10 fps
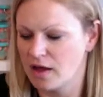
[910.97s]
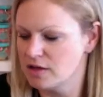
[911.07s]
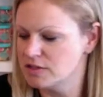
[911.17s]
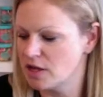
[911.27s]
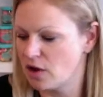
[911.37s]

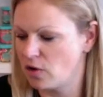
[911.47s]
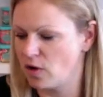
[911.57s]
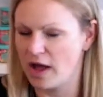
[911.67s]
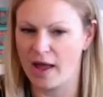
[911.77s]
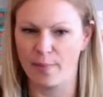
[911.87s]

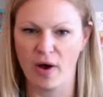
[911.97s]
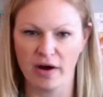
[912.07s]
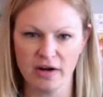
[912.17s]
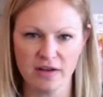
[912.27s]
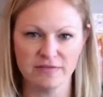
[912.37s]
So
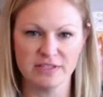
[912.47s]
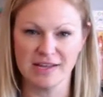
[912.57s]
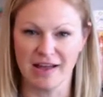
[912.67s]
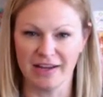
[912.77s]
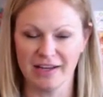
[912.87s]
part of
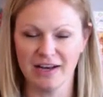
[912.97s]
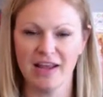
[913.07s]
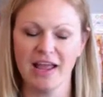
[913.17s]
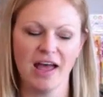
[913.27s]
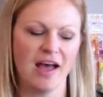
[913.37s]

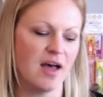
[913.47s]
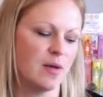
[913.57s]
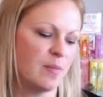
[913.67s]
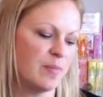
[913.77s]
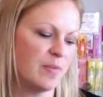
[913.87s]
design
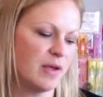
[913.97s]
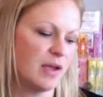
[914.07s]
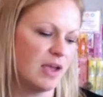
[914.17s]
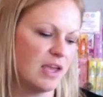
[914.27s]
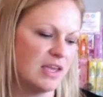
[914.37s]

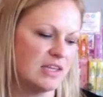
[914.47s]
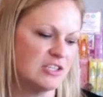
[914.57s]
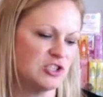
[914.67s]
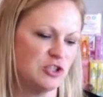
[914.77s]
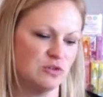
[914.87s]

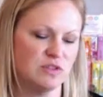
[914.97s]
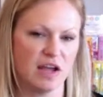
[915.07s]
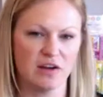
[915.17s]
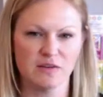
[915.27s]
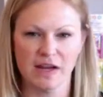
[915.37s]
is you
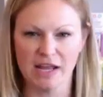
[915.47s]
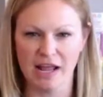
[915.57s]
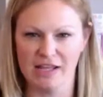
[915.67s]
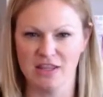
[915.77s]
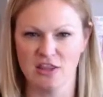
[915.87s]
decorate
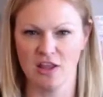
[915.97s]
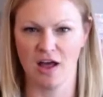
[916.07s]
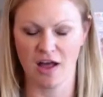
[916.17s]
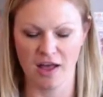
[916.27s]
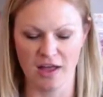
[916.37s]
in
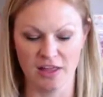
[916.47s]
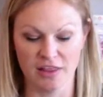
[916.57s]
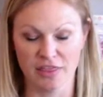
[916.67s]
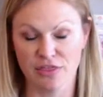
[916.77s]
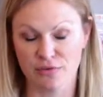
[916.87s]

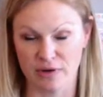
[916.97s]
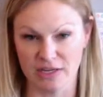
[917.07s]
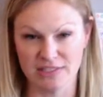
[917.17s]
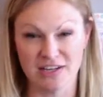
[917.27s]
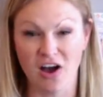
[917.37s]

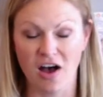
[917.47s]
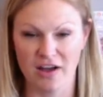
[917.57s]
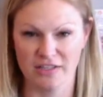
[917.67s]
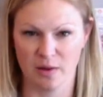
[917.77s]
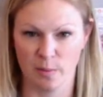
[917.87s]
threes and
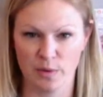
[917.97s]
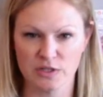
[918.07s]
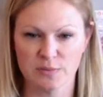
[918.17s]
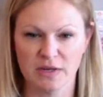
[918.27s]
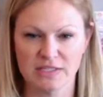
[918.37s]
odd
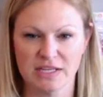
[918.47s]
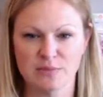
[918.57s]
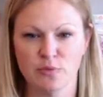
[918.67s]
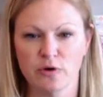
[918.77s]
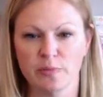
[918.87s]
numbers because that's
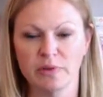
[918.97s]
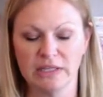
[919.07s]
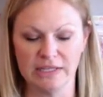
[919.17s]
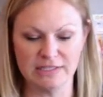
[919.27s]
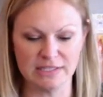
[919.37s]
more
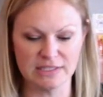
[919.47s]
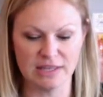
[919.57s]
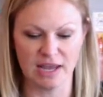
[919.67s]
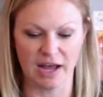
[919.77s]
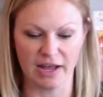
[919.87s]
pleasing to
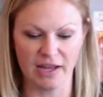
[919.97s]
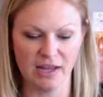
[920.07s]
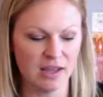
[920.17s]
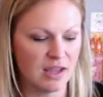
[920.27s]
the eye.